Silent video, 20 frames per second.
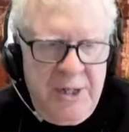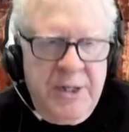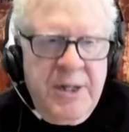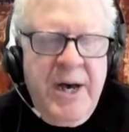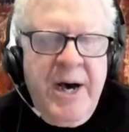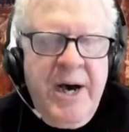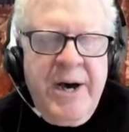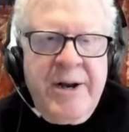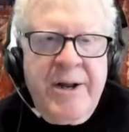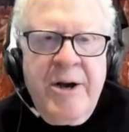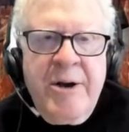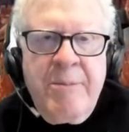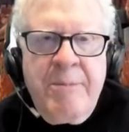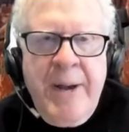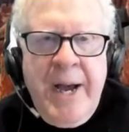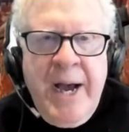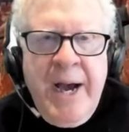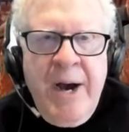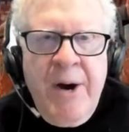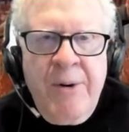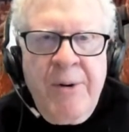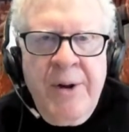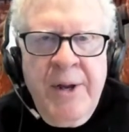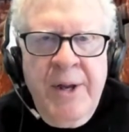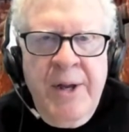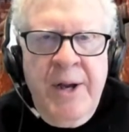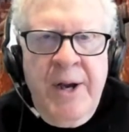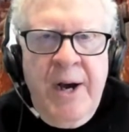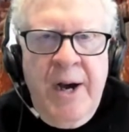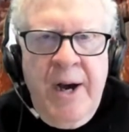talk a lot
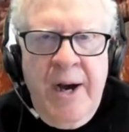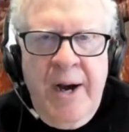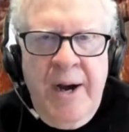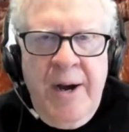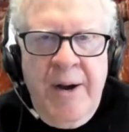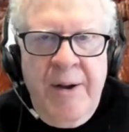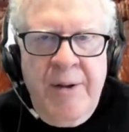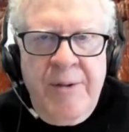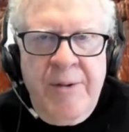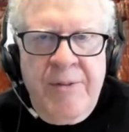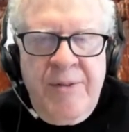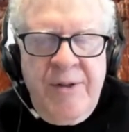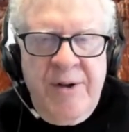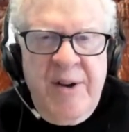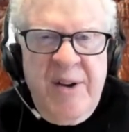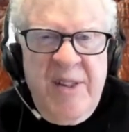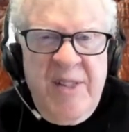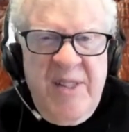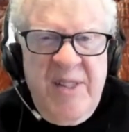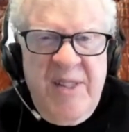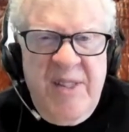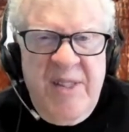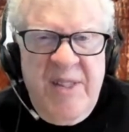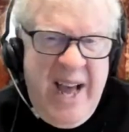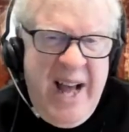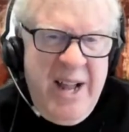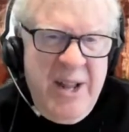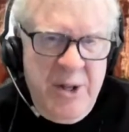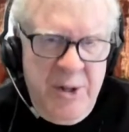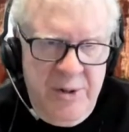about
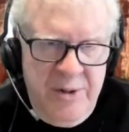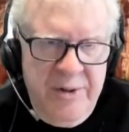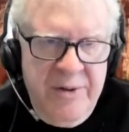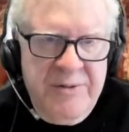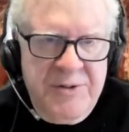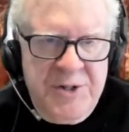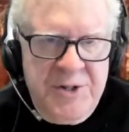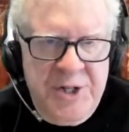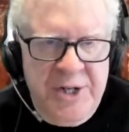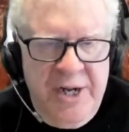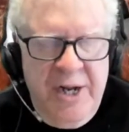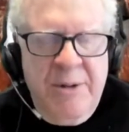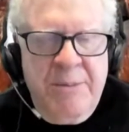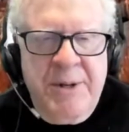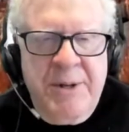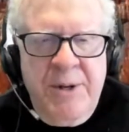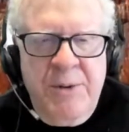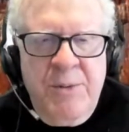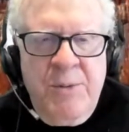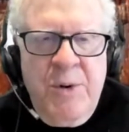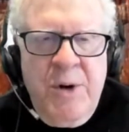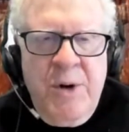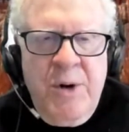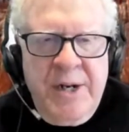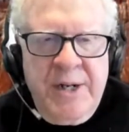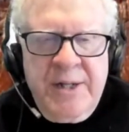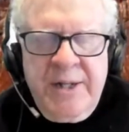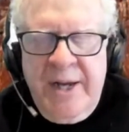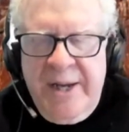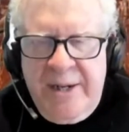the value of
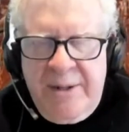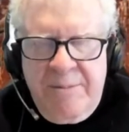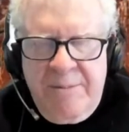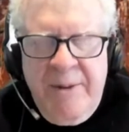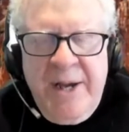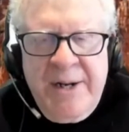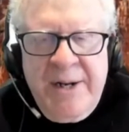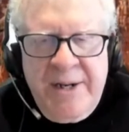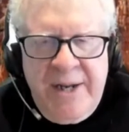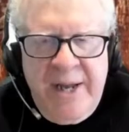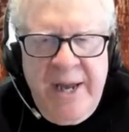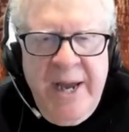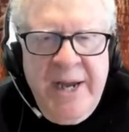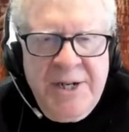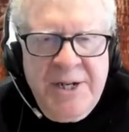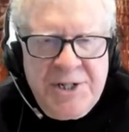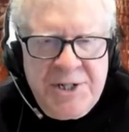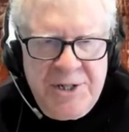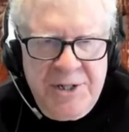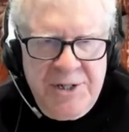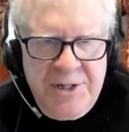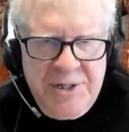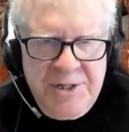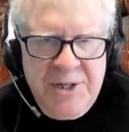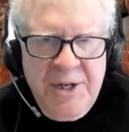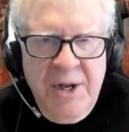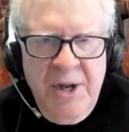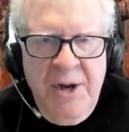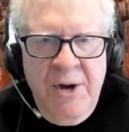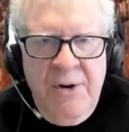GLP-1 like
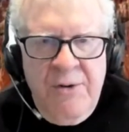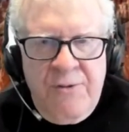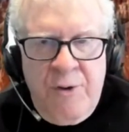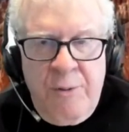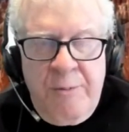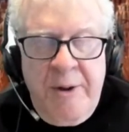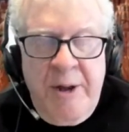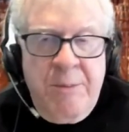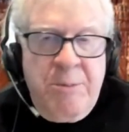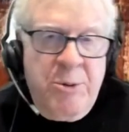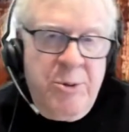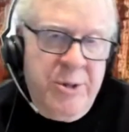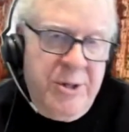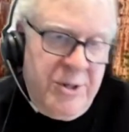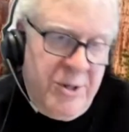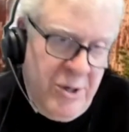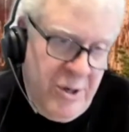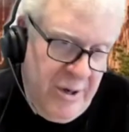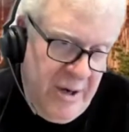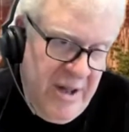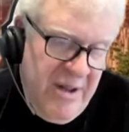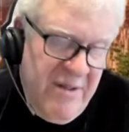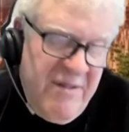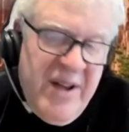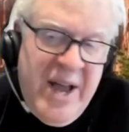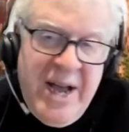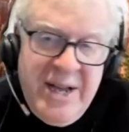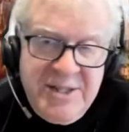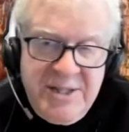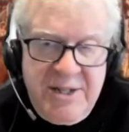medications for people with
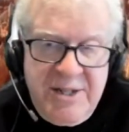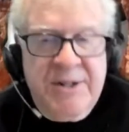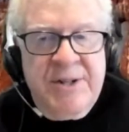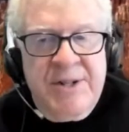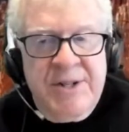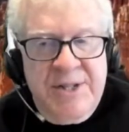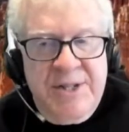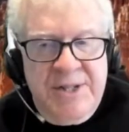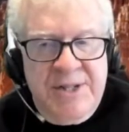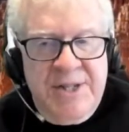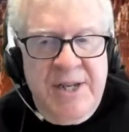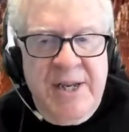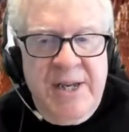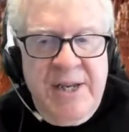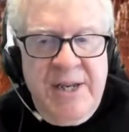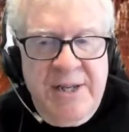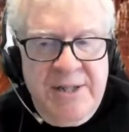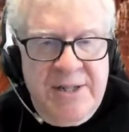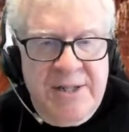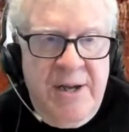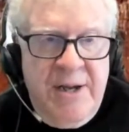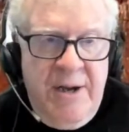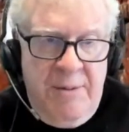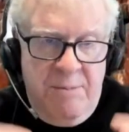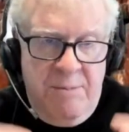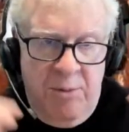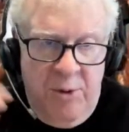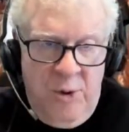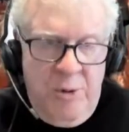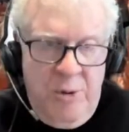cardiovascular
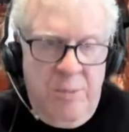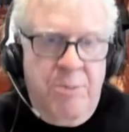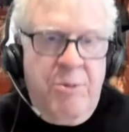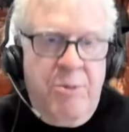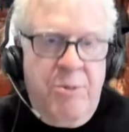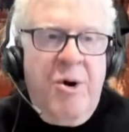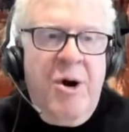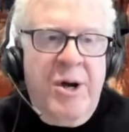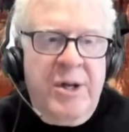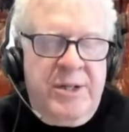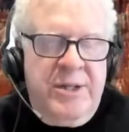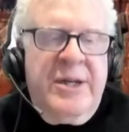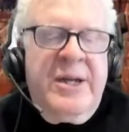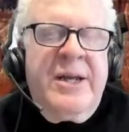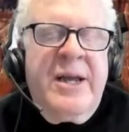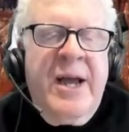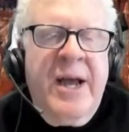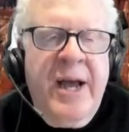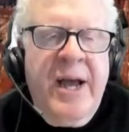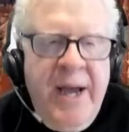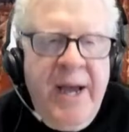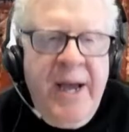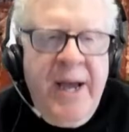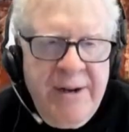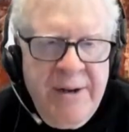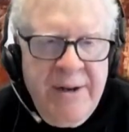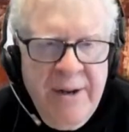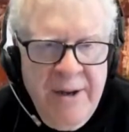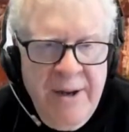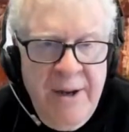disease more broadly,
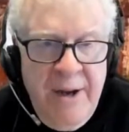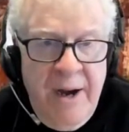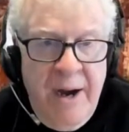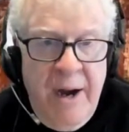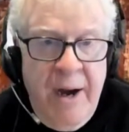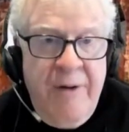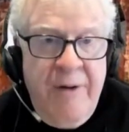and